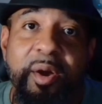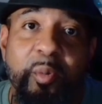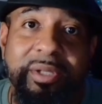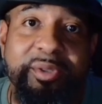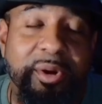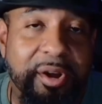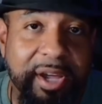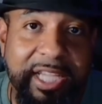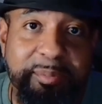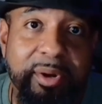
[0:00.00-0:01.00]
What's going on,
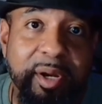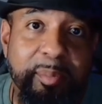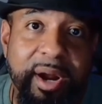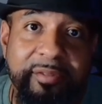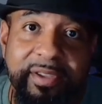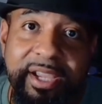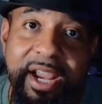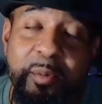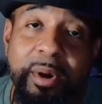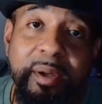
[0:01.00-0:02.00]
guys? Broken Prophet here,
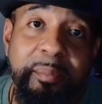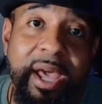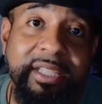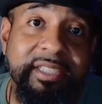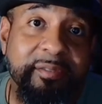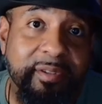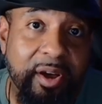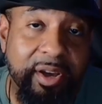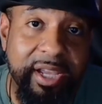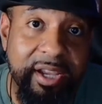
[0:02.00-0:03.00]
and welcome back to the
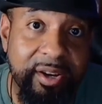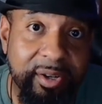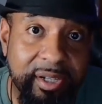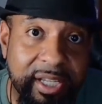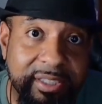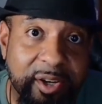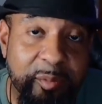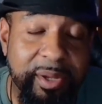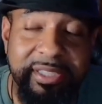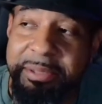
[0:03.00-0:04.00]
vlog. Here is
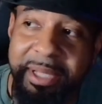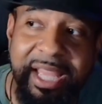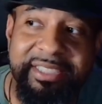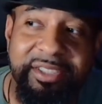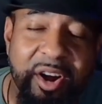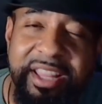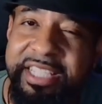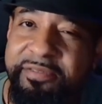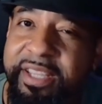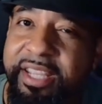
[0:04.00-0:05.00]
hoping. It seems like I start
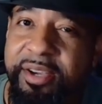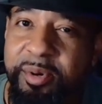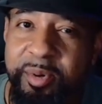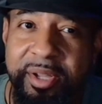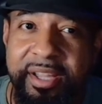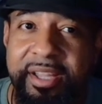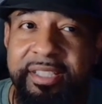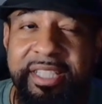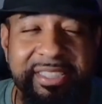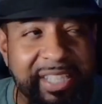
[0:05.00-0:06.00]
this video
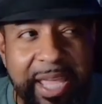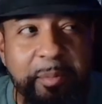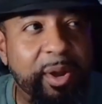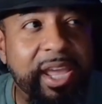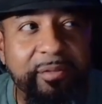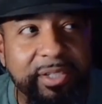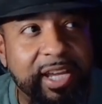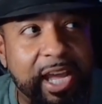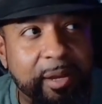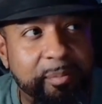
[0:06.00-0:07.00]
the same way every
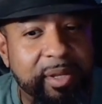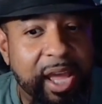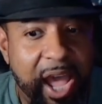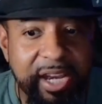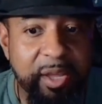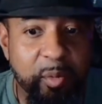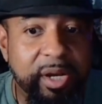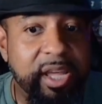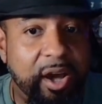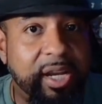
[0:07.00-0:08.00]
time. I need one
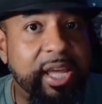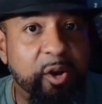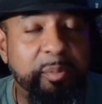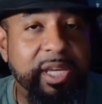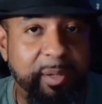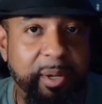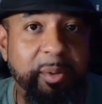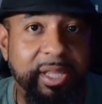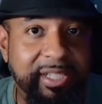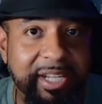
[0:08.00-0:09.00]
of y'all to help me come up
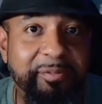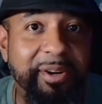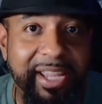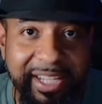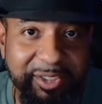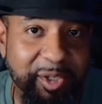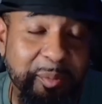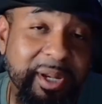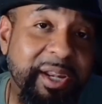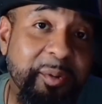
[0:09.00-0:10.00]
with a different intro.
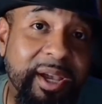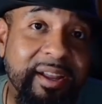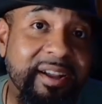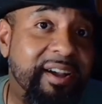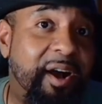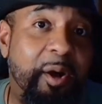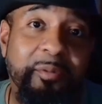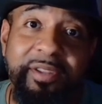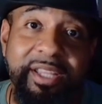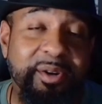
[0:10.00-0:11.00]
But anyway,
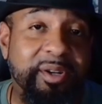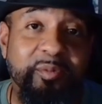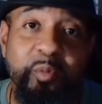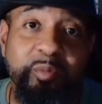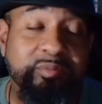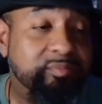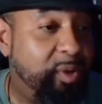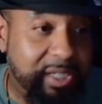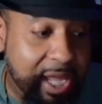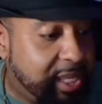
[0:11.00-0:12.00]
hopefully your,
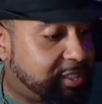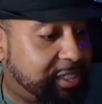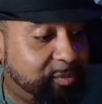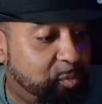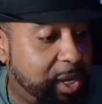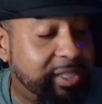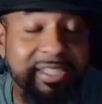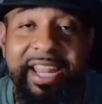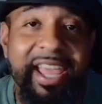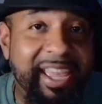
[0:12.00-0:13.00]
what day is this?
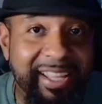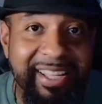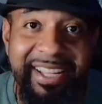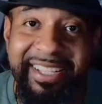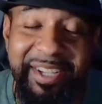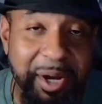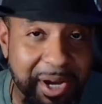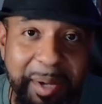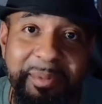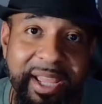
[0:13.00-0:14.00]
Wednesday, your
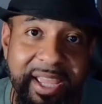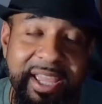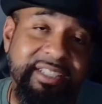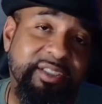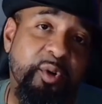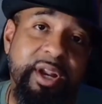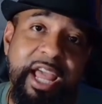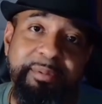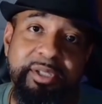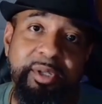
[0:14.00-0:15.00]
hump day is going
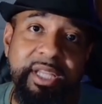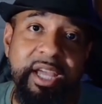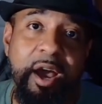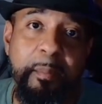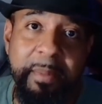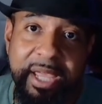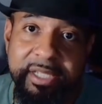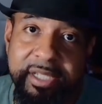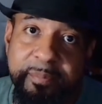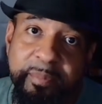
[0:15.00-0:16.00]
absolutely
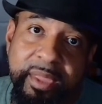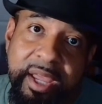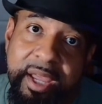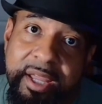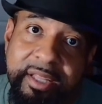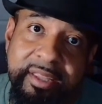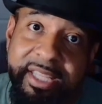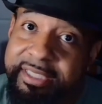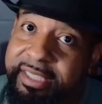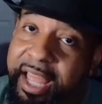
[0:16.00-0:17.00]
amazing.
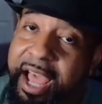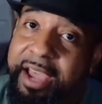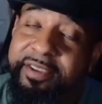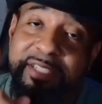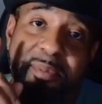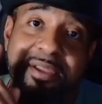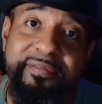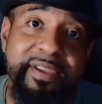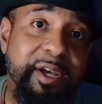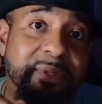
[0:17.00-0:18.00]
This live is being
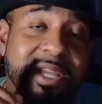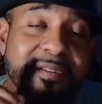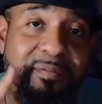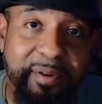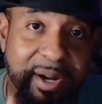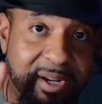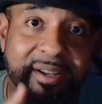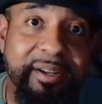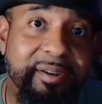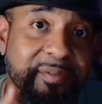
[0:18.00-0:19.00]
filmed in front
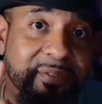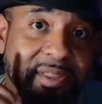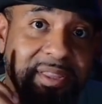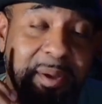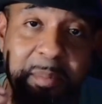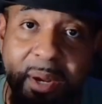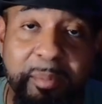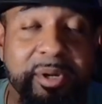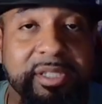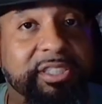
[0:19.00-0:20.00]
of the
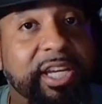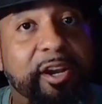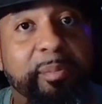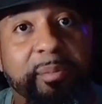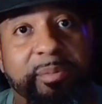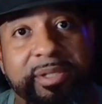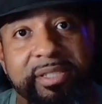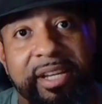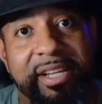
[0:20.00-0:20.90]
members, the channel members.